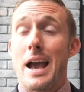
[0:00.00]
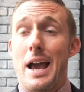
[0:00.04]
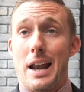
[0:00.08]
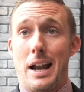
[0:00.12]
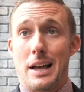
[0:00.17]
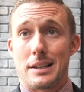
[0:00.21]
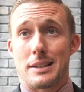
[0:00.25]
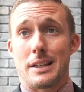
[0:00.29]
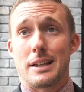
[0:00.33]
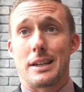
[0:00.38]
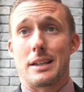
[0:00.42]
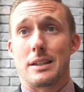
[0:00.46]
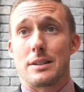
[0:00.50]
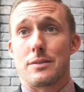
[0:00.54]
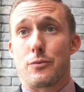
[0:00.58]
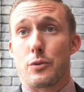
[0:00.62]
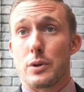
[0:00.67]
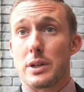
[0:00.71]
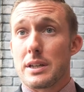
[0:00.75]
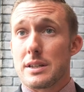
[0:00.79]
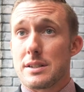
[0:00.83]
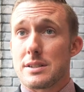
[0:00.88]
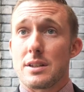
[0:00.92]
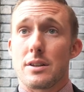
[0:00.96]
And I think if
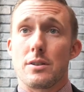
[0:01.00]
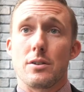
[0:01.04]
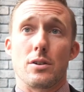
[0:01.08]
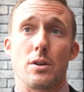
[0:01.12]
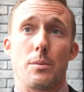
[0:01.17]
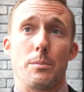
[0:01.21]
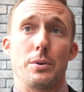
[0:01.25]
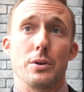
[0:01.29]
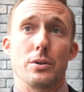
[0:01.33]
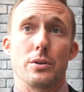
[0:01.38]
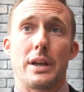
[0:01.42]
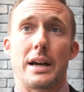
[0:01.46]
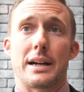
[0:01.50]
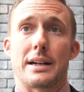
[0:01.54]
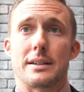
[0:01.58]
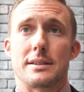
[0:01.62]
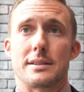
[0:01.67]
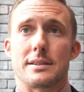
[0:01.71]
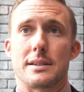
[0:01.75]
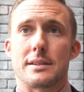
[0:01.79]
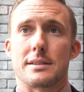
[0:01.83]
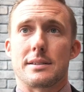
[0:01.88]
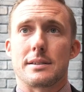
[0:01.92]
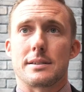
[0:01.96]
we continue to build that
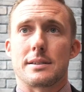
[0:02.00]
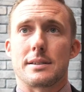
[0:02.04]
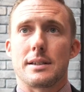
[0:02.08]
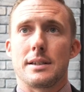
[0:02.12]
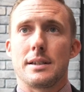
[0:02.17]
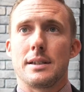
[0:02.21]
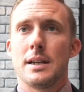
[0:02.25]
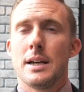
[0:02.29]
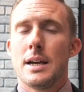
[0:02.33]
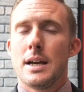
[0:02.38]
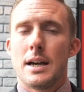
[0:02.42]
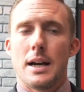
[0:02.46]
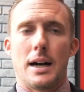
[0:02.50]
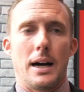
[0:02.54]
consistency,